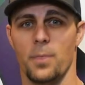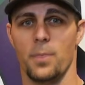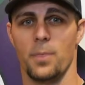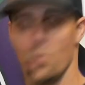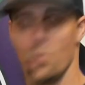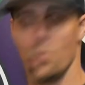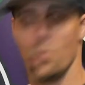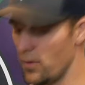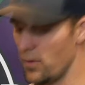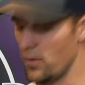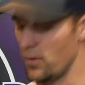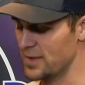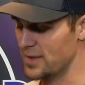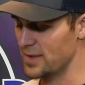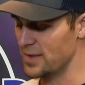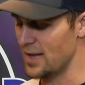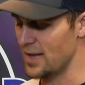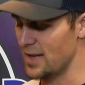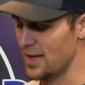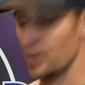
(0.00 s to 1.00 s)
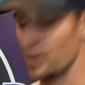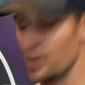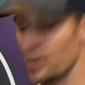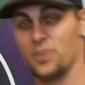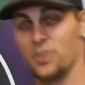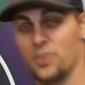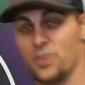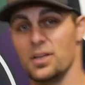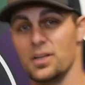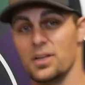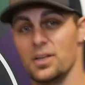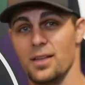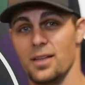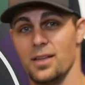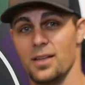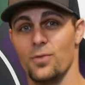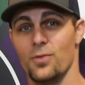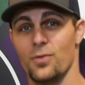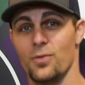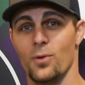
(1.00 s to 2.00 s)
Or if I saw that we just got done
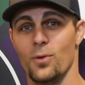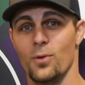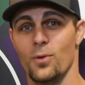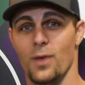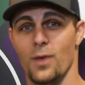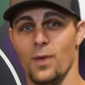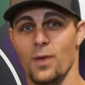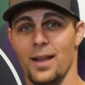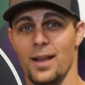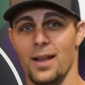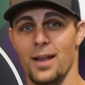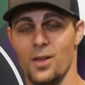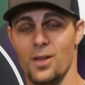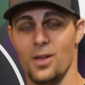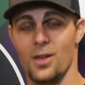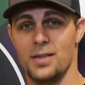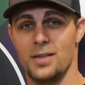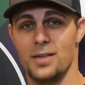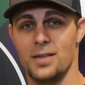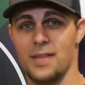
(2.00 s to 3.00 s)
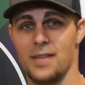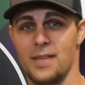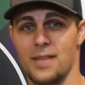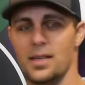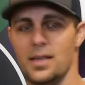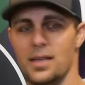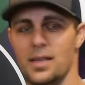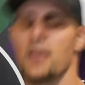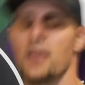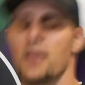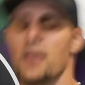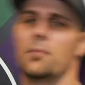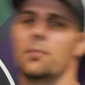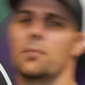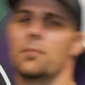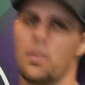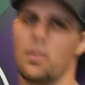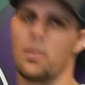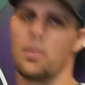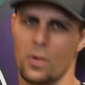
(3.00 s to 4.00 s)
throwing 180 long toss,
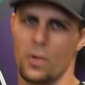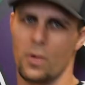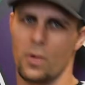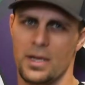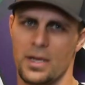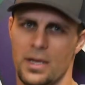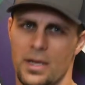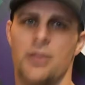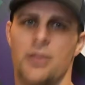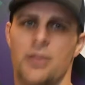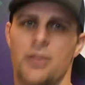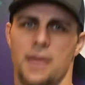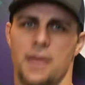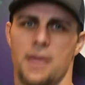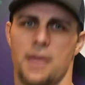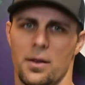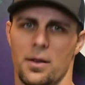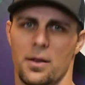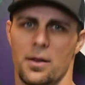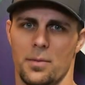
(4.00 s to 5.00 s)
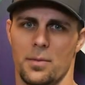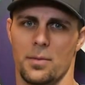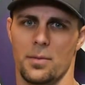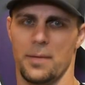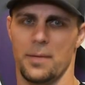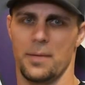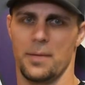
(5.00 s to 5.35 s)
maybe we're going to dial it down a little bit.